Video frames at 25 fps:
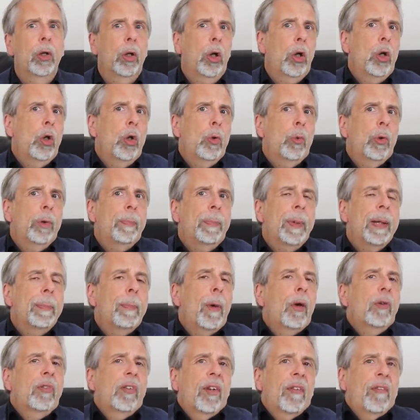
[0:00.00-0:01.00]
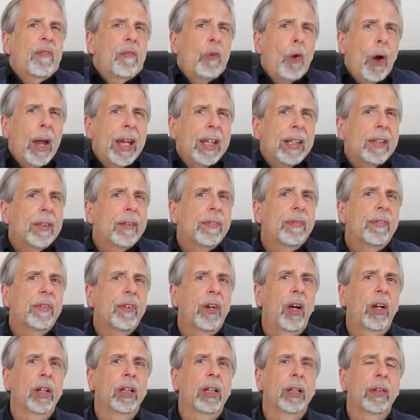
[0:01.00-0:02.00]
Who would be most afraid of
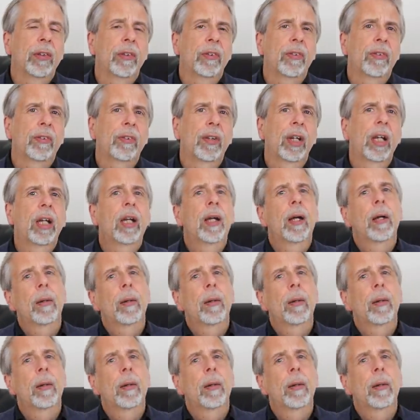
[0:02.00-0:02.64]
violence?